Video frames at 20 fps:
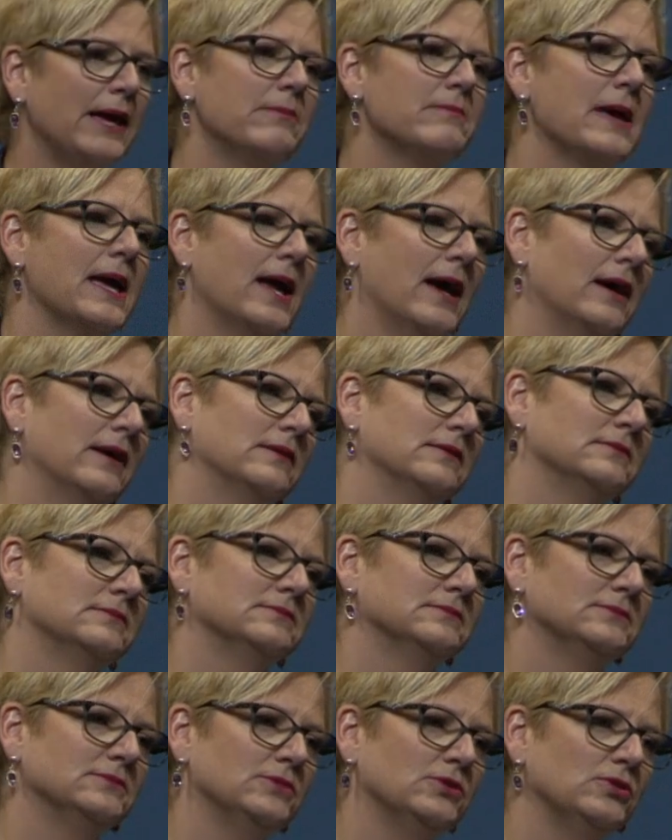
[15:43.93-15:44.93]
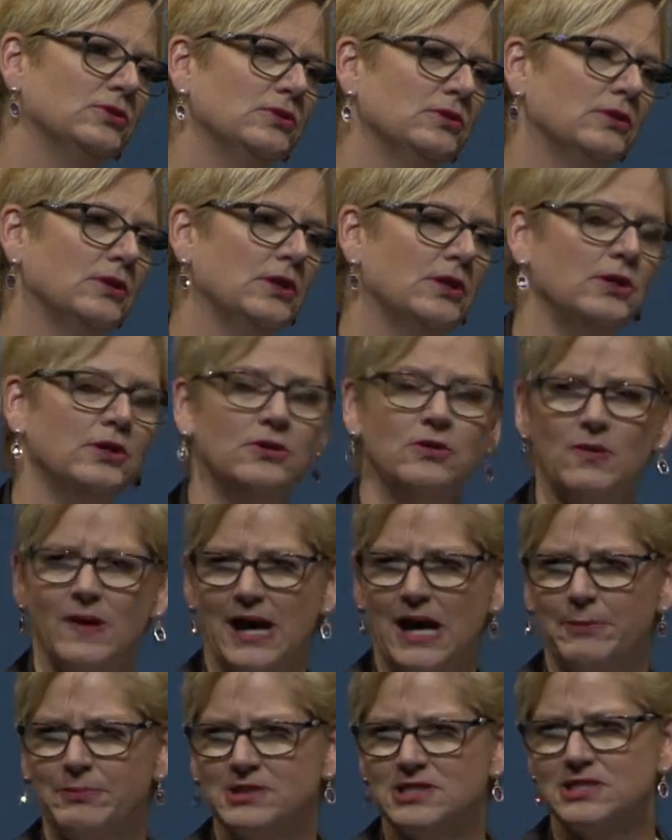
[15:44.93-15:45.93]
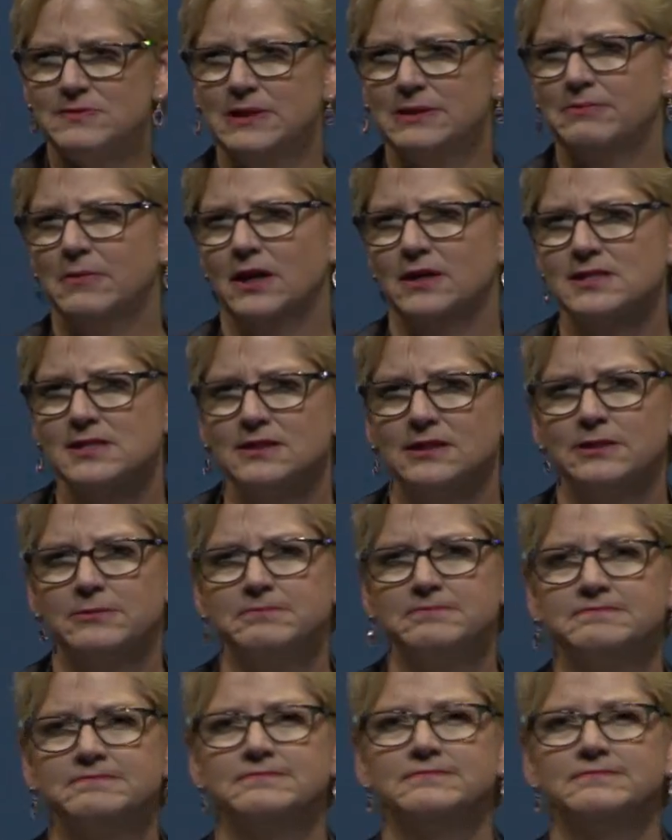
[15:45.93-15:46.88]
man who happens to be Muslim.